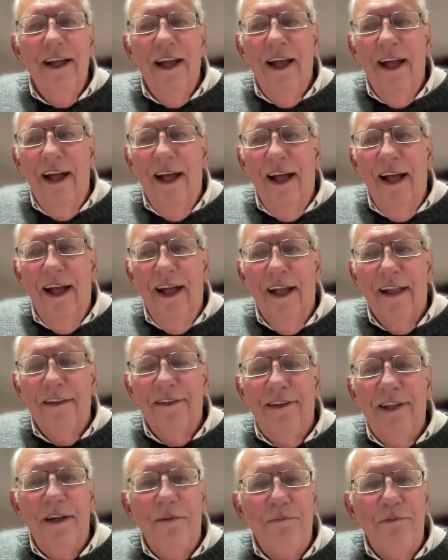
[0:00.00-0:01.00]

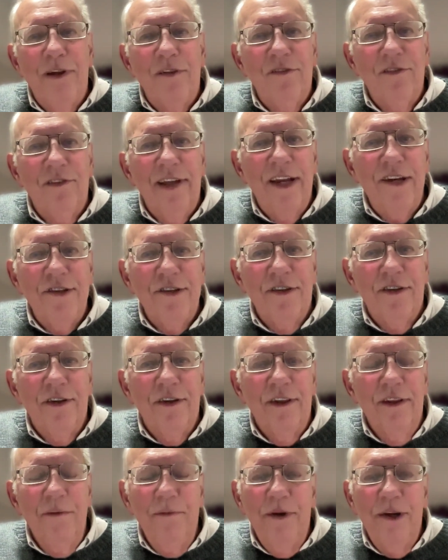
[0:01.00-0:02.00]
did a presentation
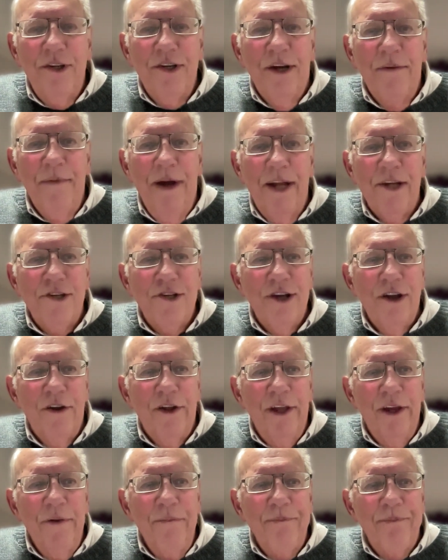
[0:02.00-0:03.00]
to them, which I might show
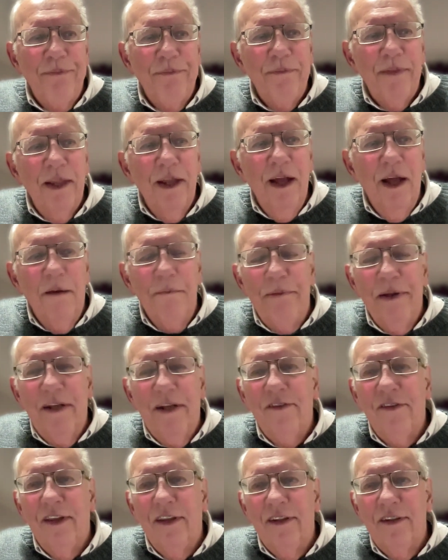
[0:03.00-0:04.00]
you
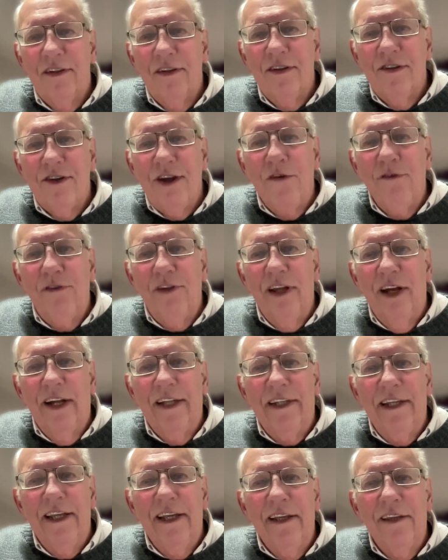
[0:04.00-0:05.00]
because it shows the
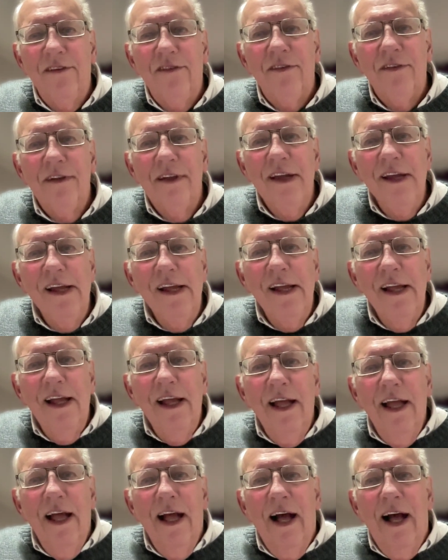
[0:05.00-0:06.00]
ideas,
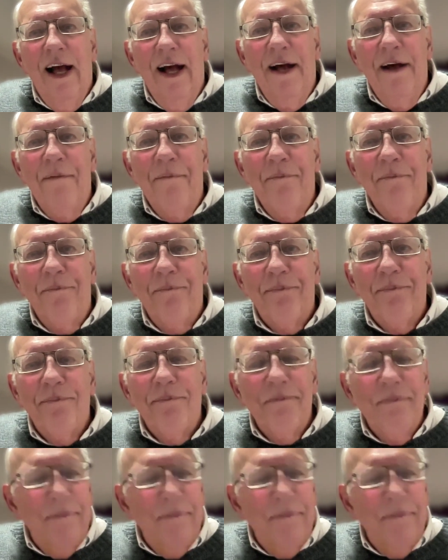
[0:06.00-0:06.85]
and